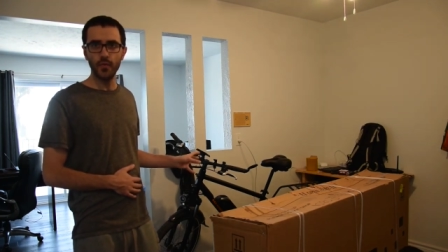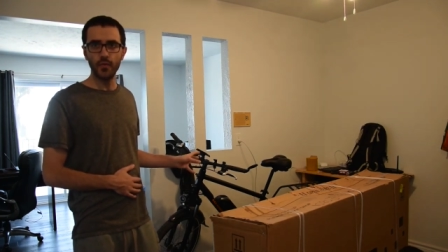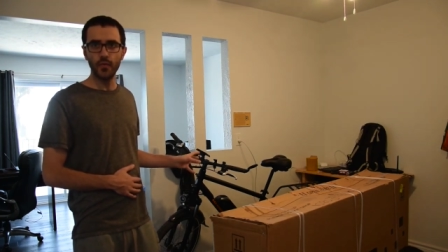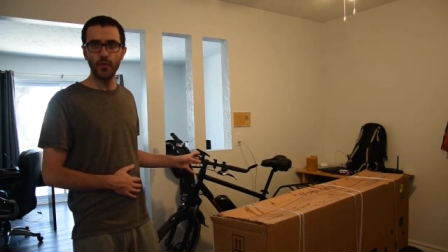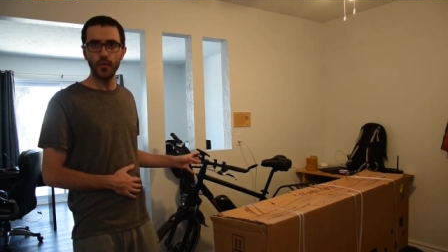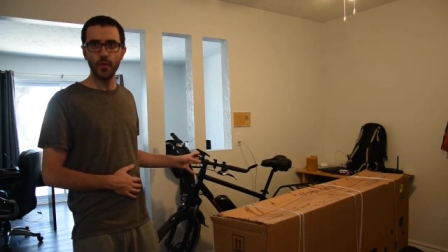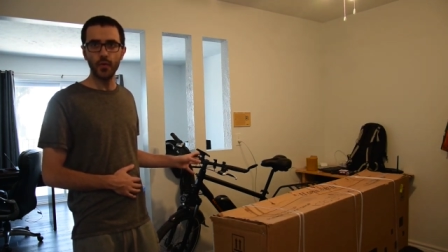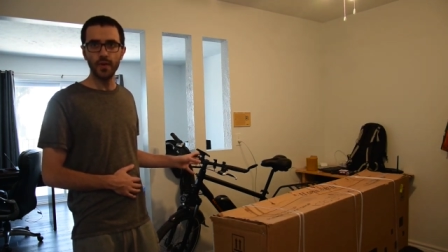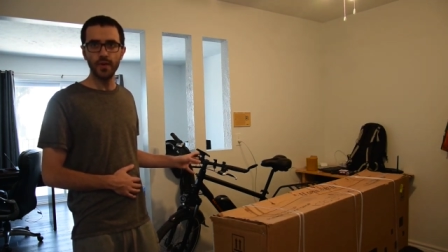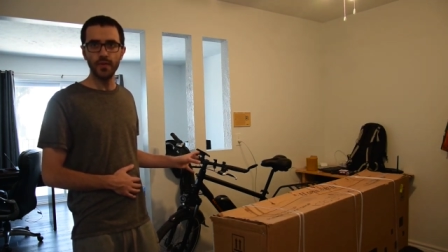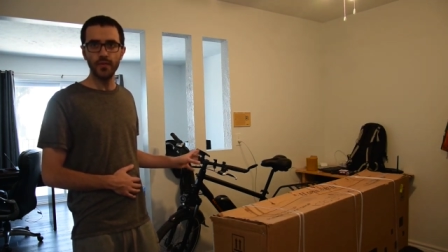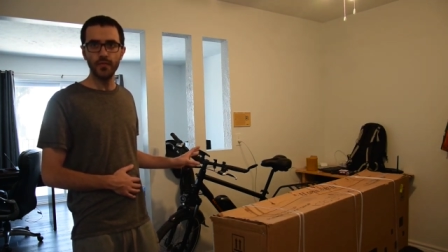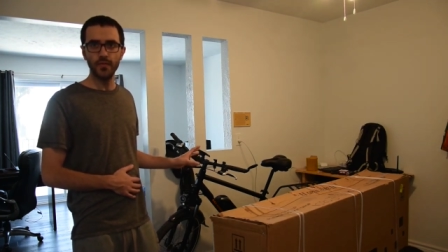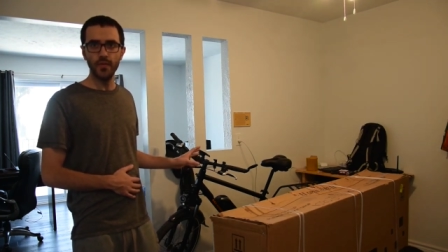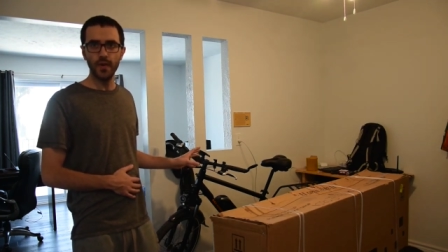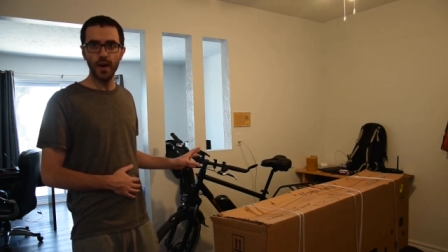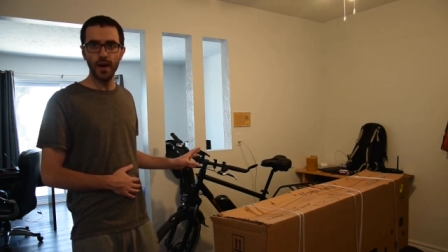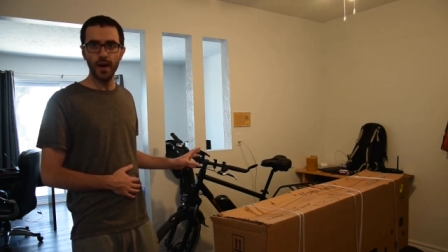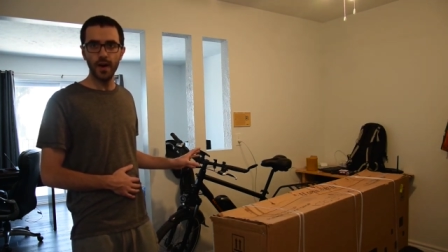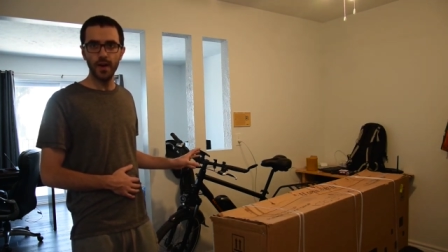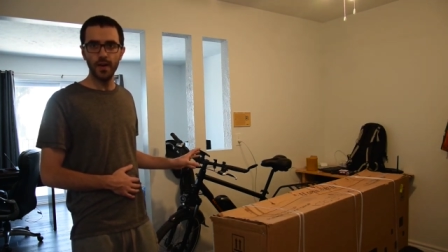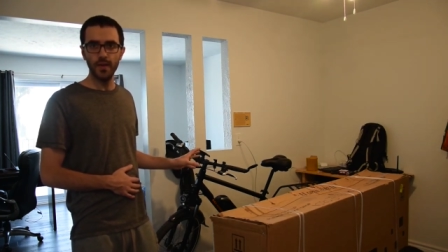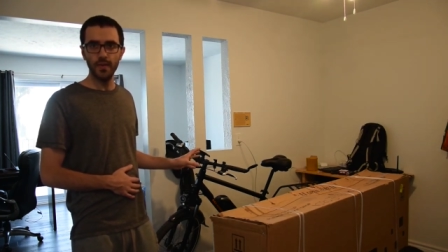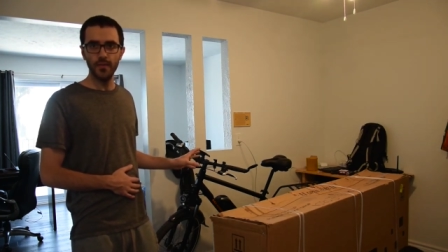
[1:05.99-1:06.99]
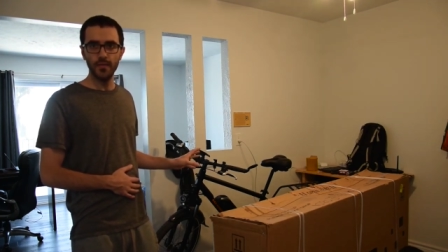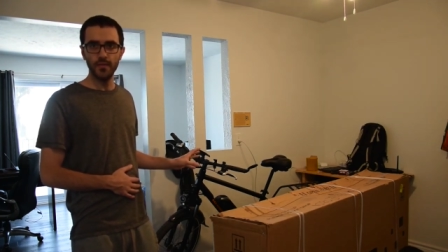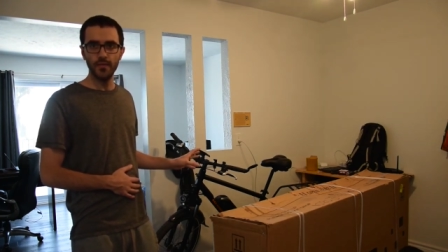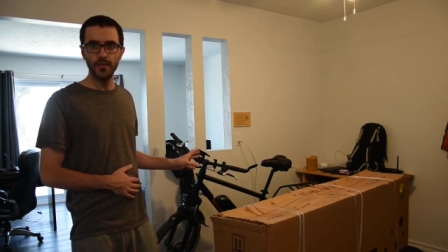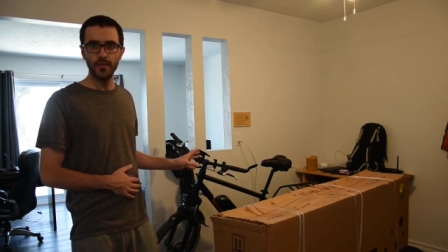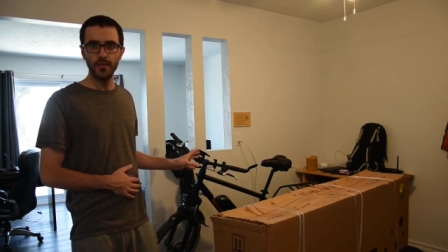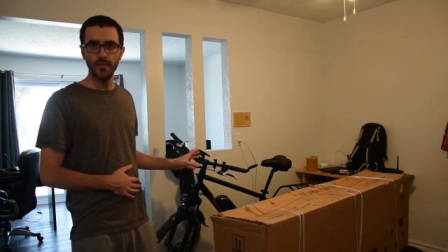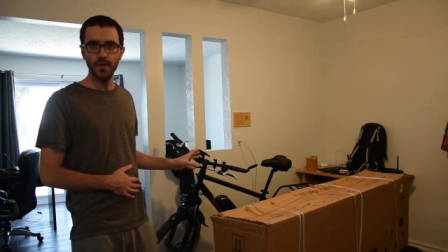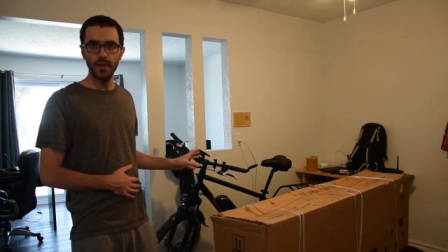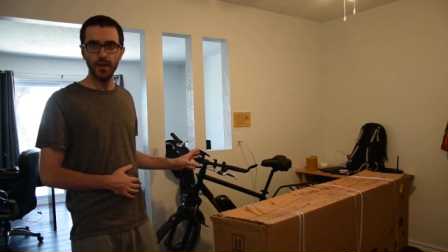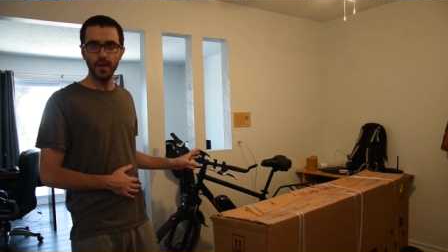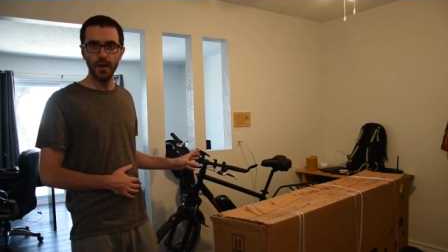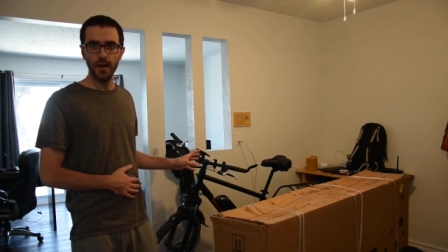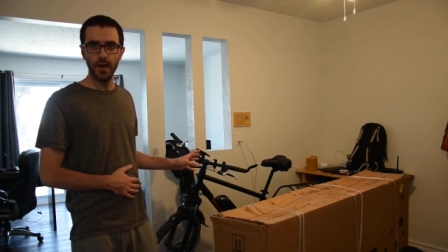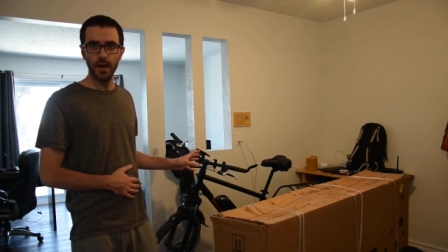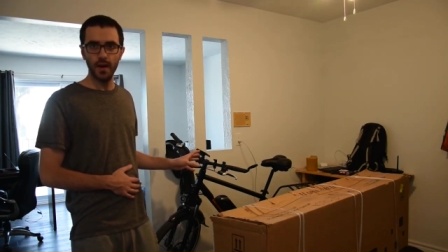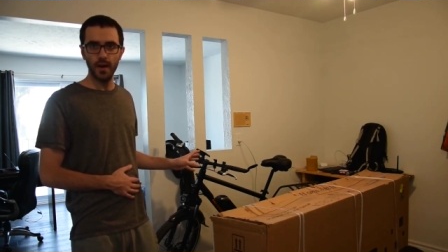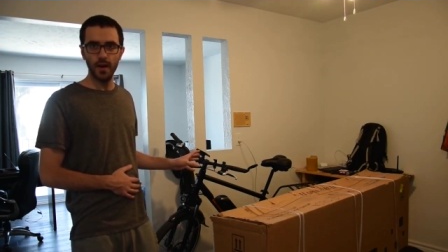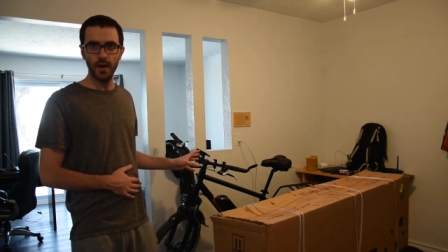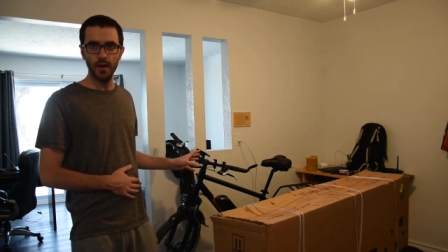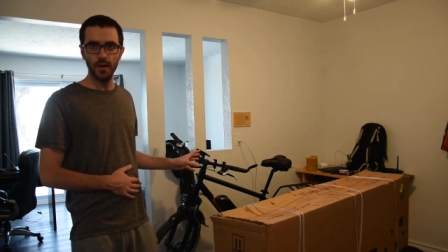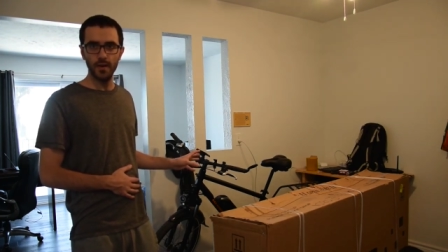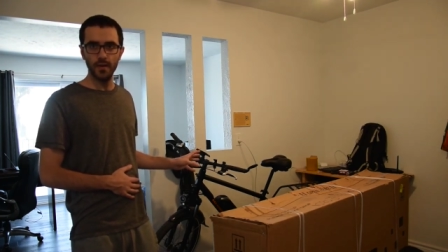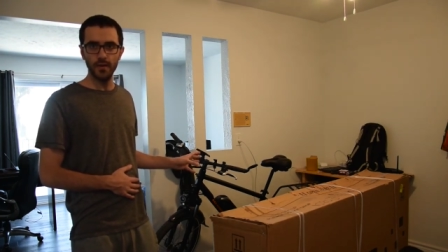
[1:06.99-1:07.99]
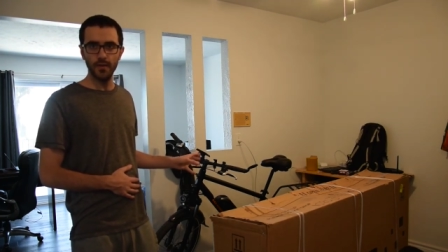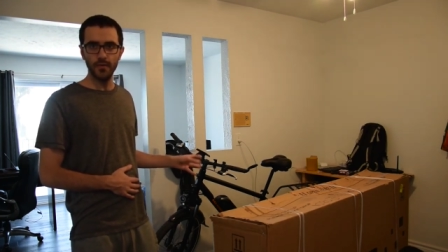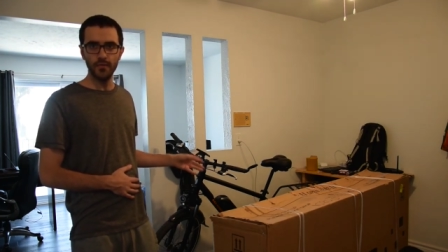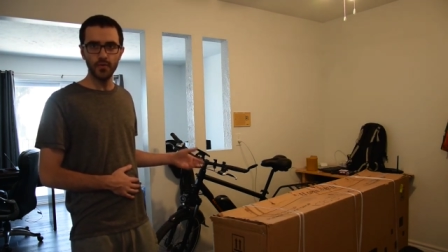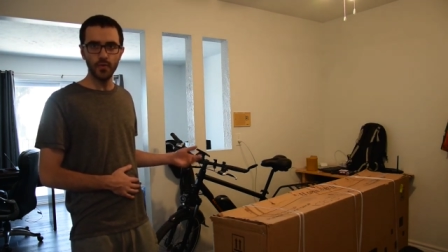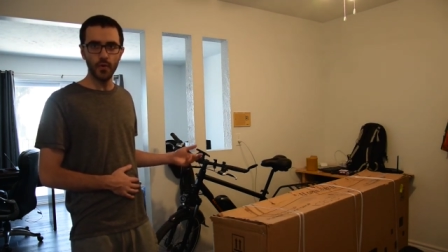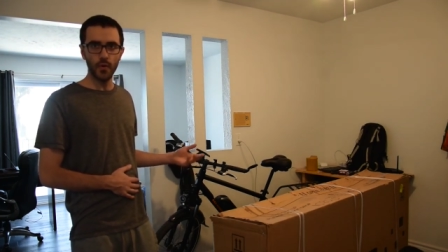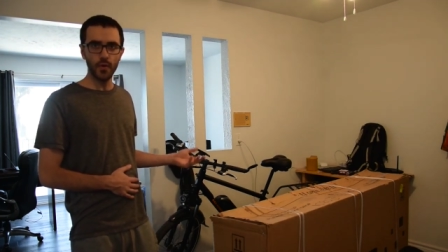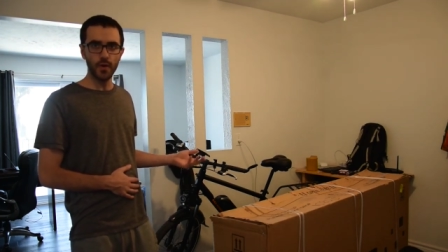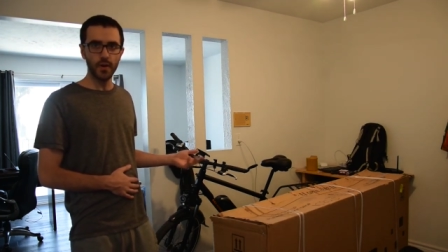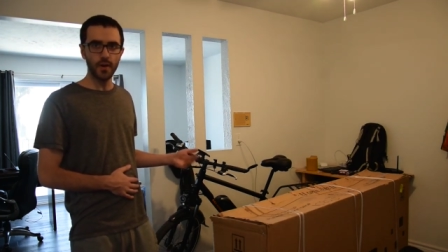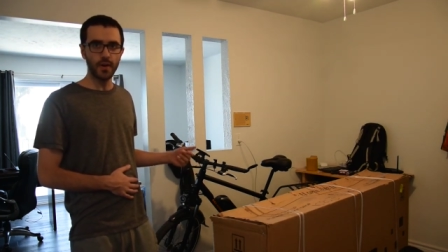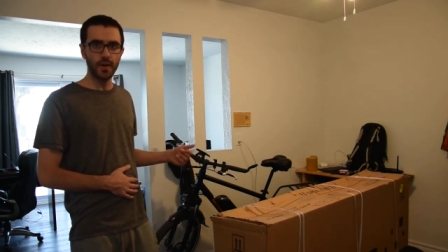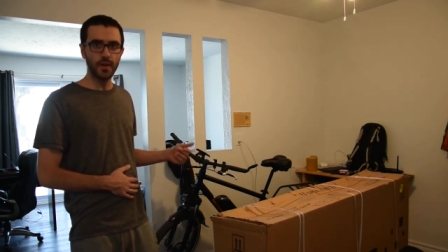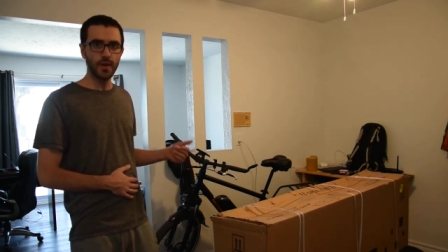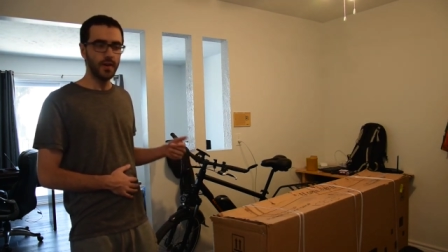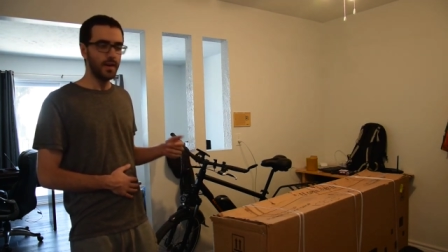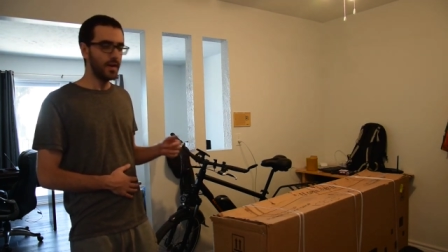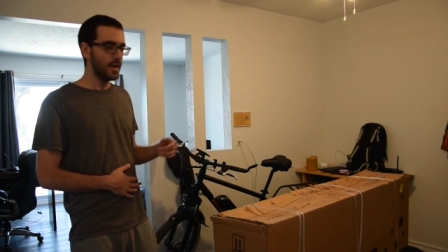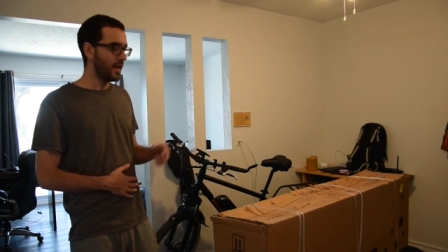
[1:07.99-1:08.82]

45 uh, of torque.